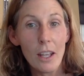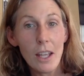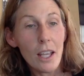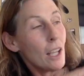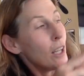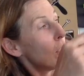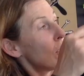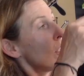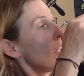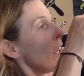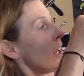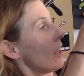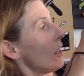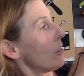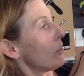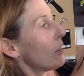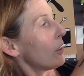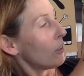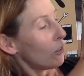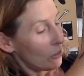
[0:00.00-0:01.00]
And she
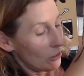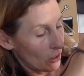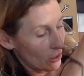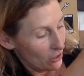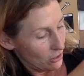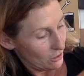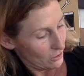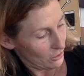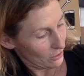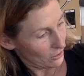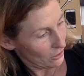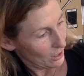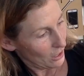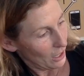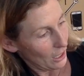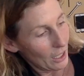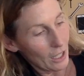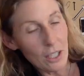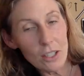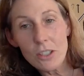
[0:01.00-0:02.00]
has a start
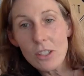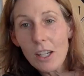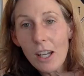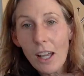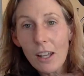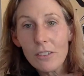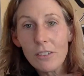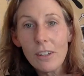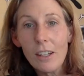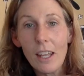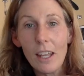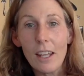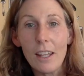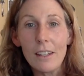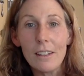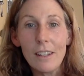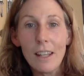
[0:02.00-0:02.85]
and she has an end.